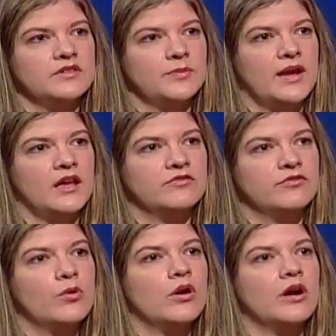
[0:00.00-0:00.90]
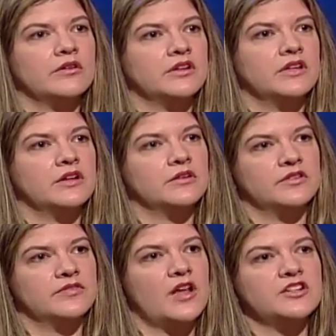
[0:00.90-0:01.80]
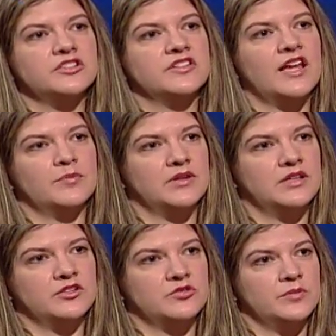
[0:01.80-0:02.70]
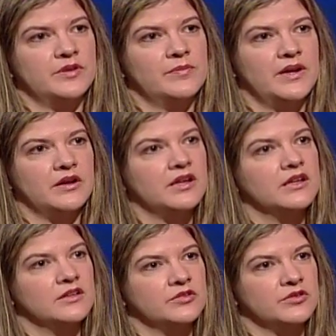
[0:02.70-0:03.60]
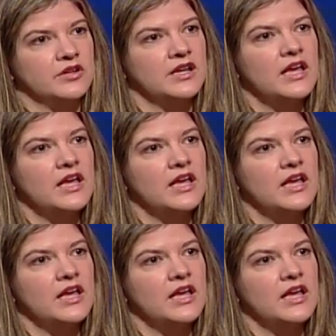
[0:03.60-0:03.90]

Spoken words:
span 400 years of not just Hampton history, but American history.